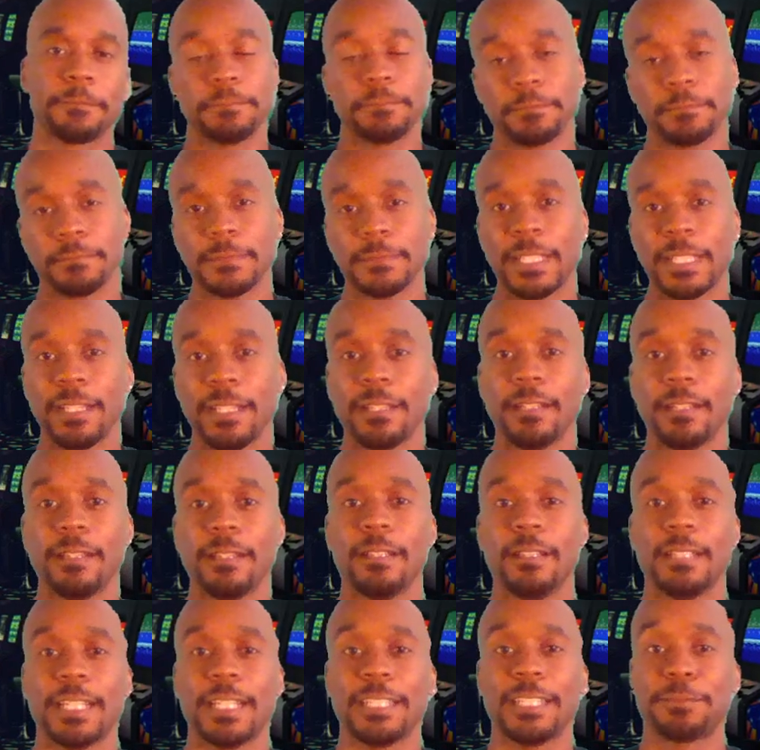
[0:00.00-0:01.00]
and
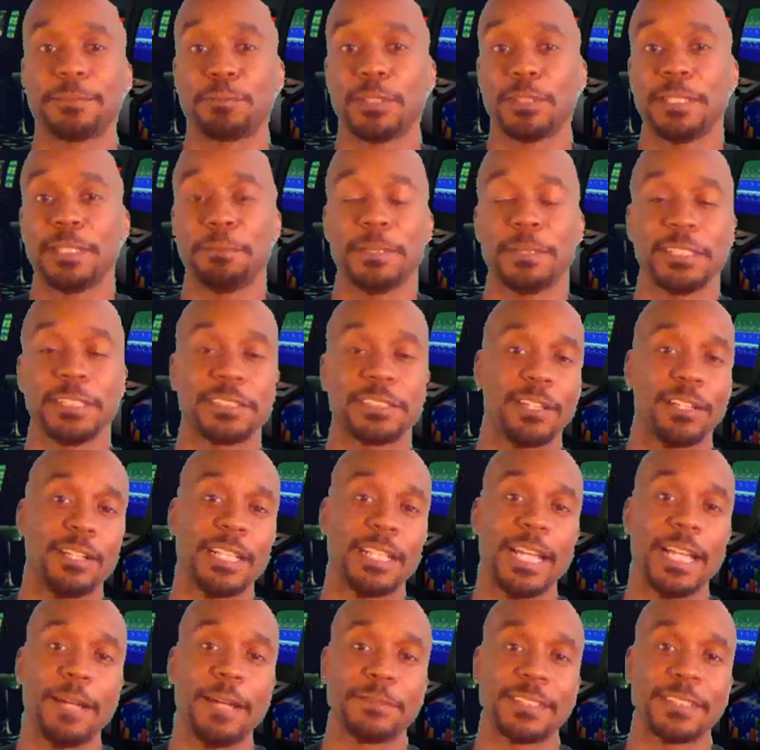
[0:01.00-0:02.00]
uh, that's pretty much all
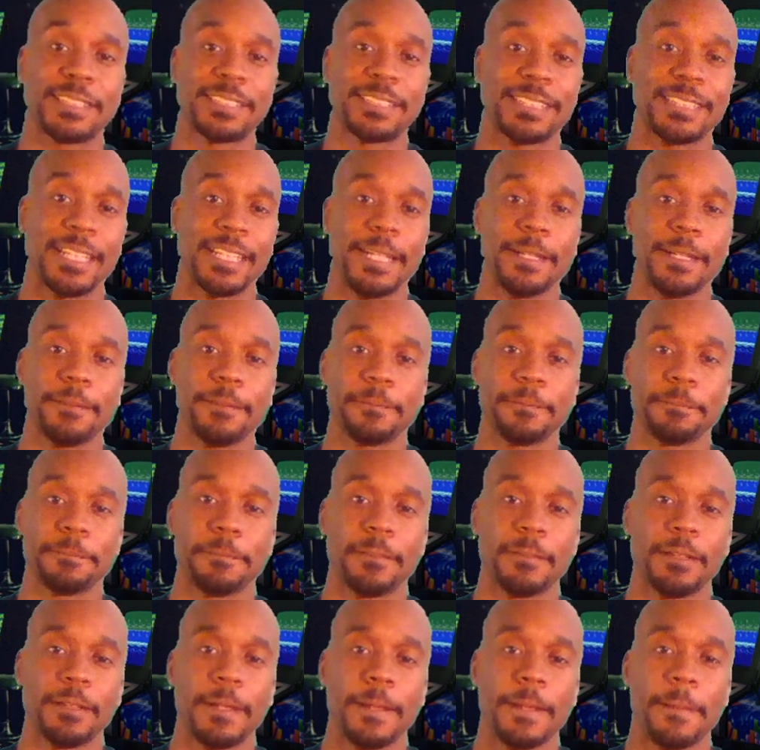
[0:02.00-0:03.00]
i have to say
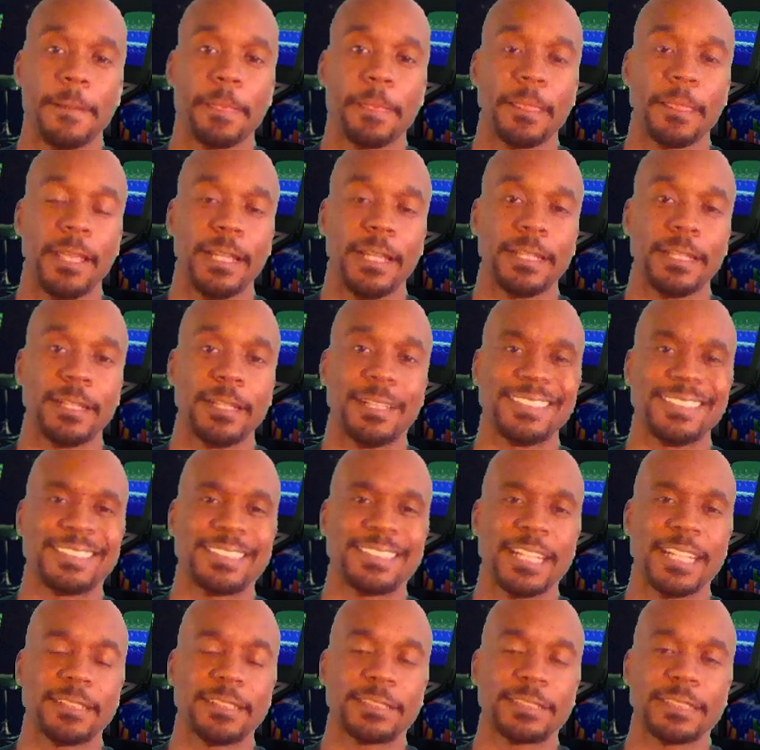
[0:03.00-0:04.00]
and uh,
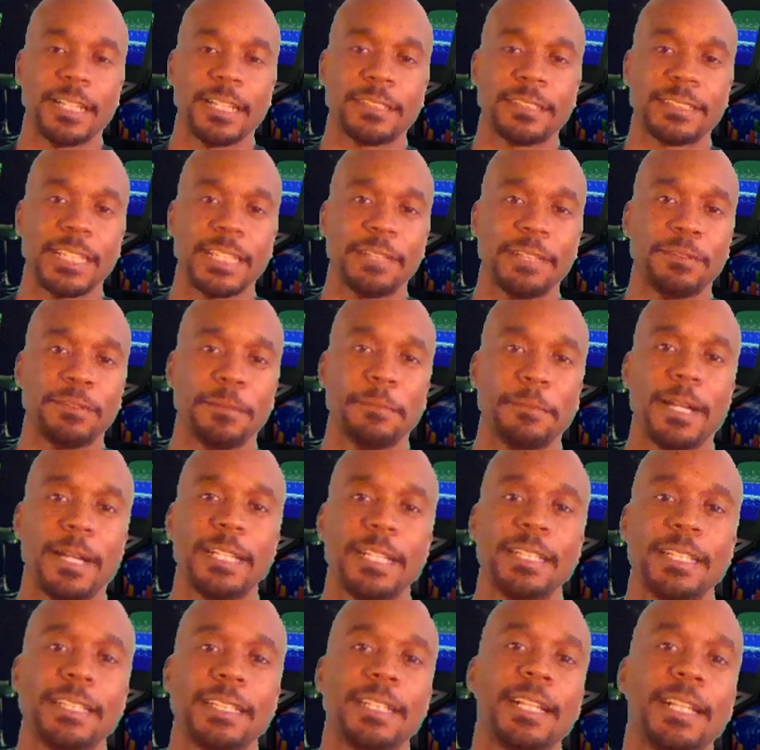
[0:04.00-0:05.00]
shouts out to
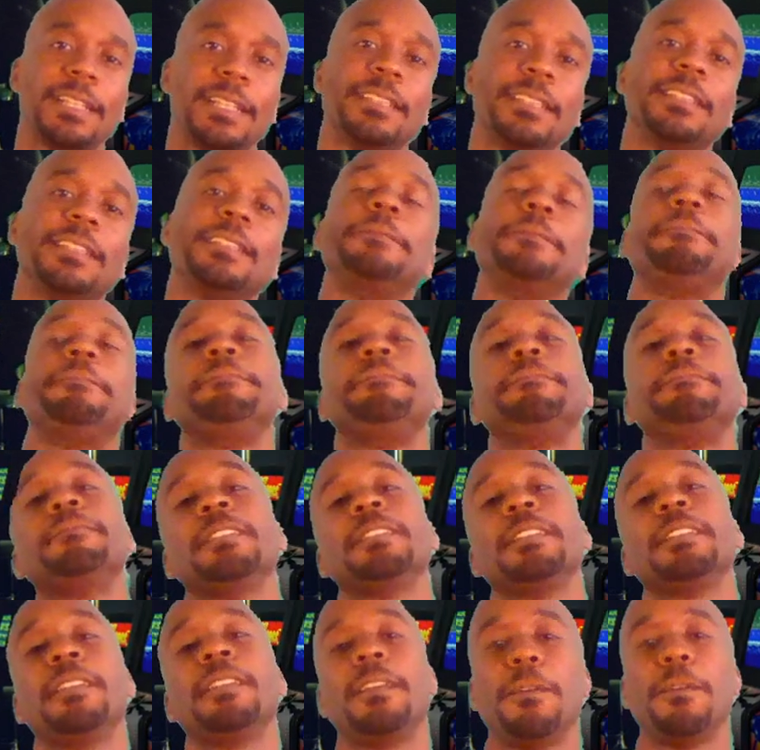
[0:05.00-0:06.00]
everybody that uh,
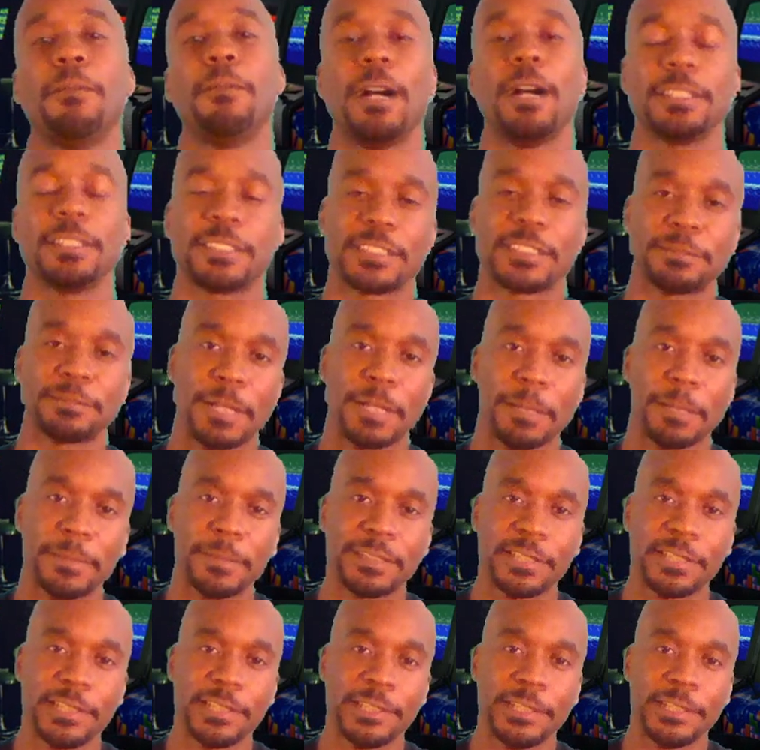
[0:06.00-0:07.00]
watches my
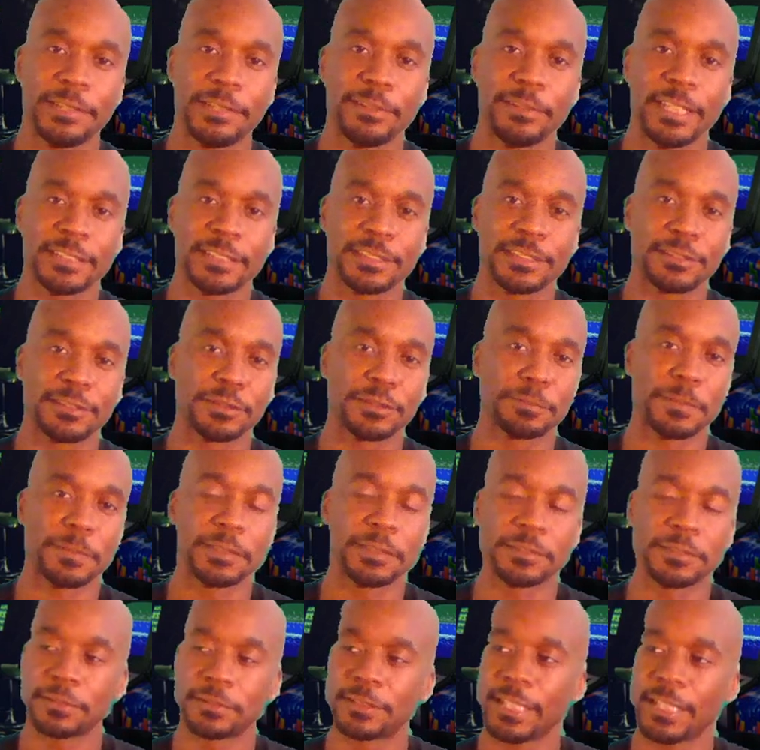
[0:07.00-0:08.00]
material. Extra
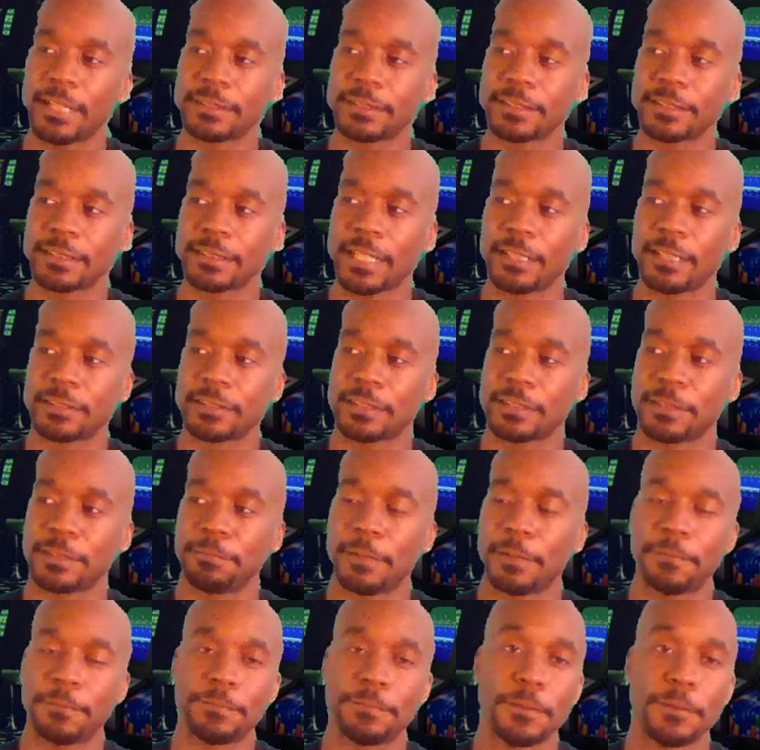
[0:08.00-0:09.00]
special shouts out to
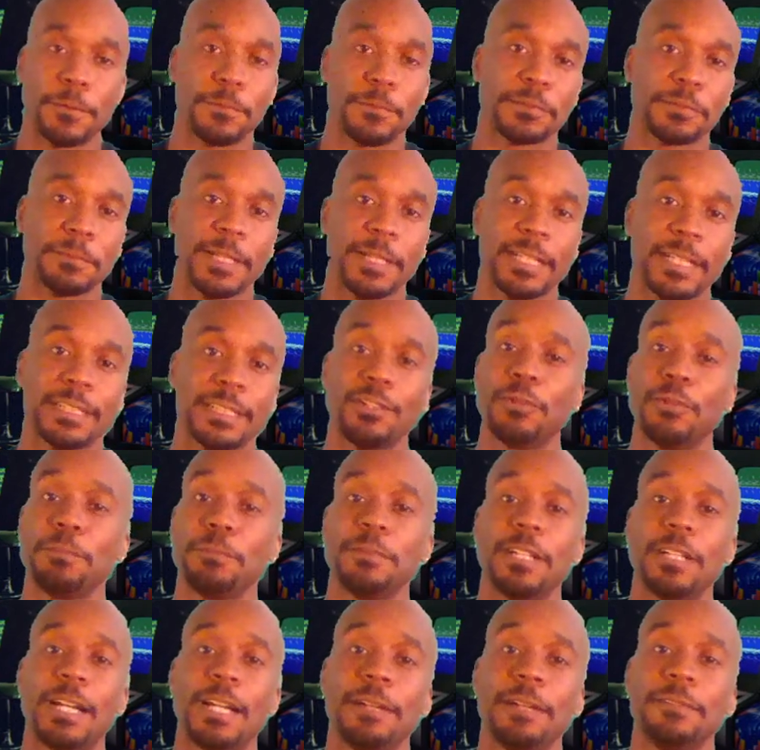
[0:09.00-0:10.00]
my folks, man. I hope
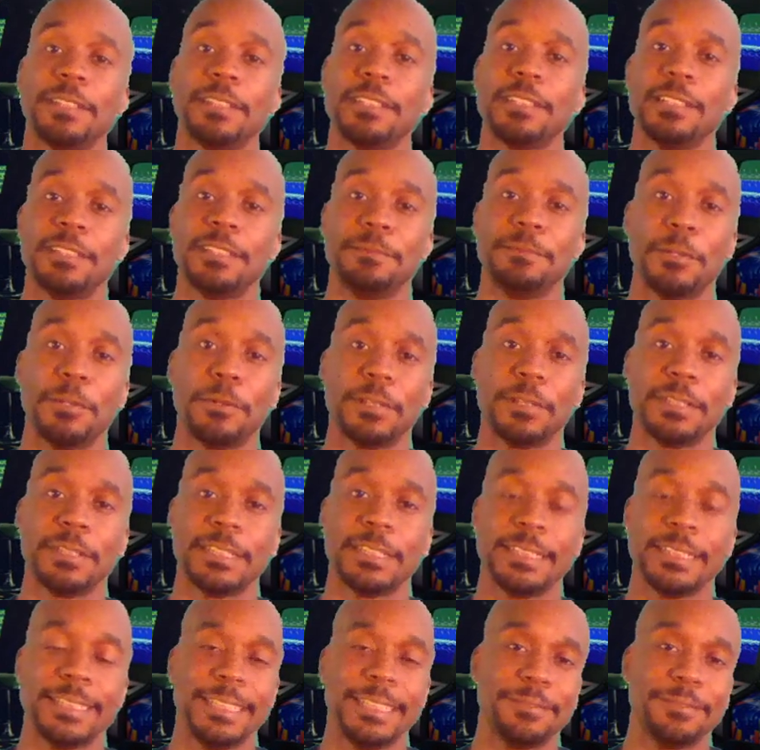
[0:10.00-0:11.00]
y'all have a good
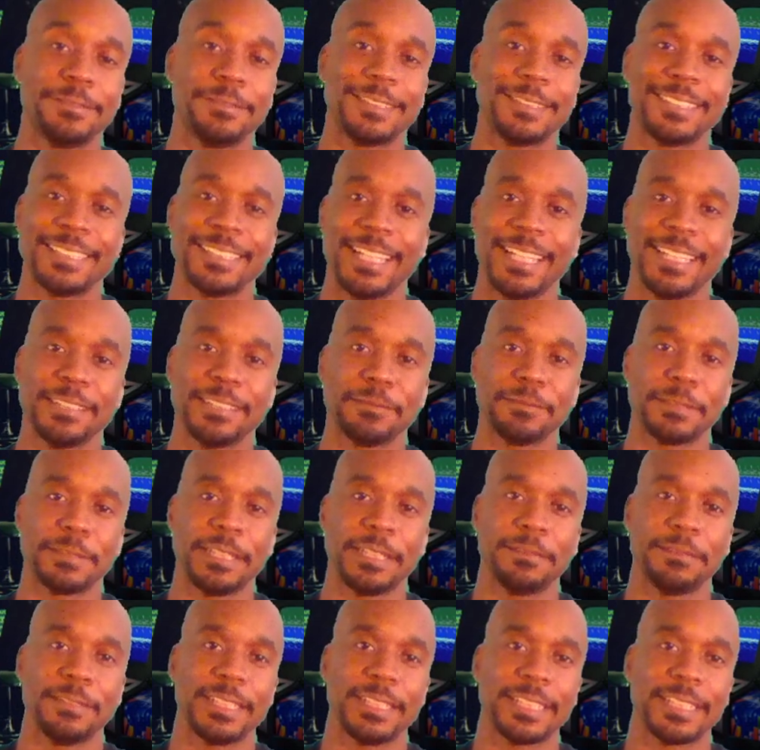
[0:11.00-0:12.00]
morning, evening, night,
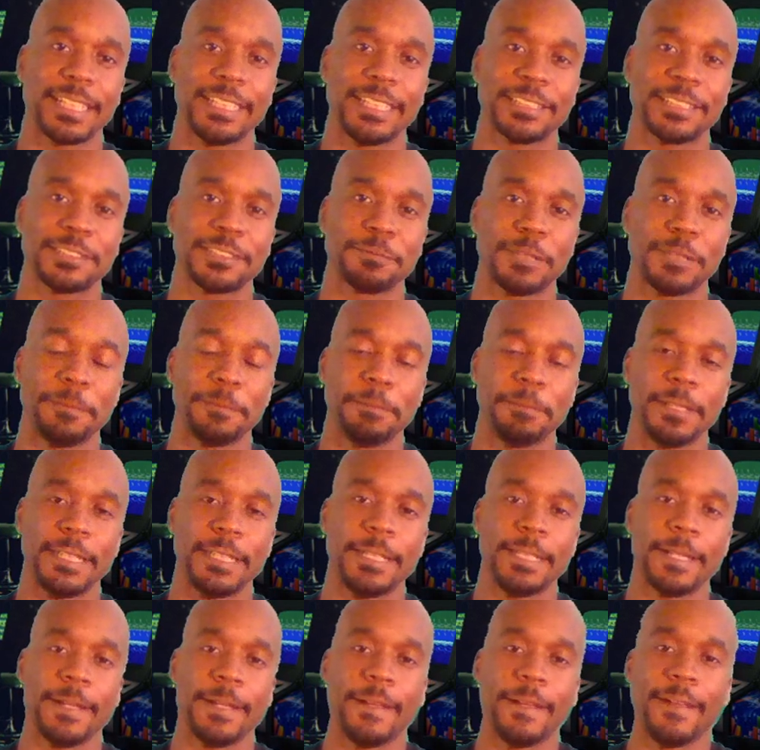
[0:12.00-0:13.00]
whatever the case may be.